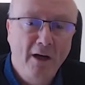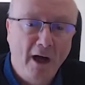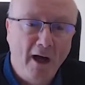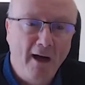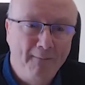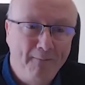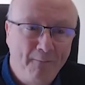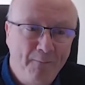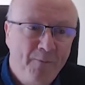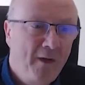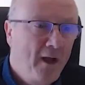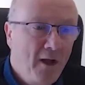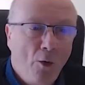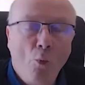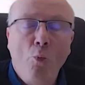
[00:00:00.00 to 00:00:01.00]

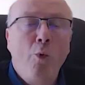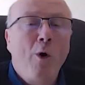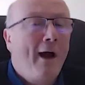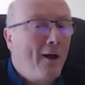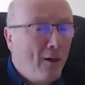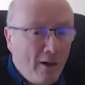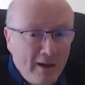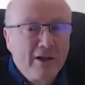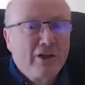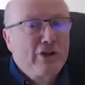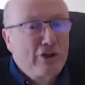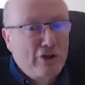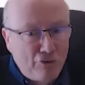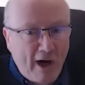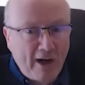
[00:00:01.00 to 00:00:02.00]
well
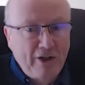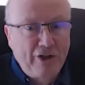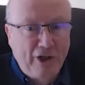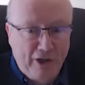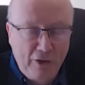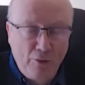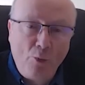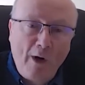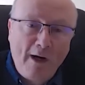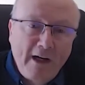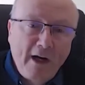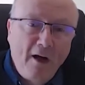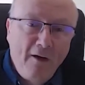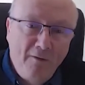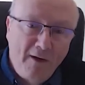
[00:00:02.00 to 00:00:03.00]
structured when
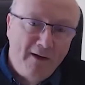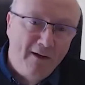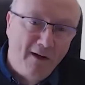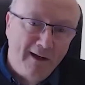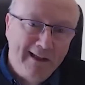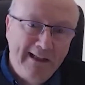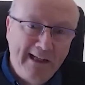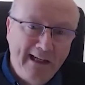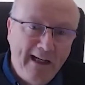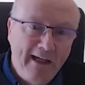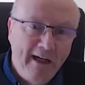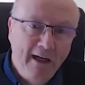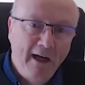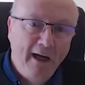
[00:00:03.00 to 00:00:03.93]
COVID-19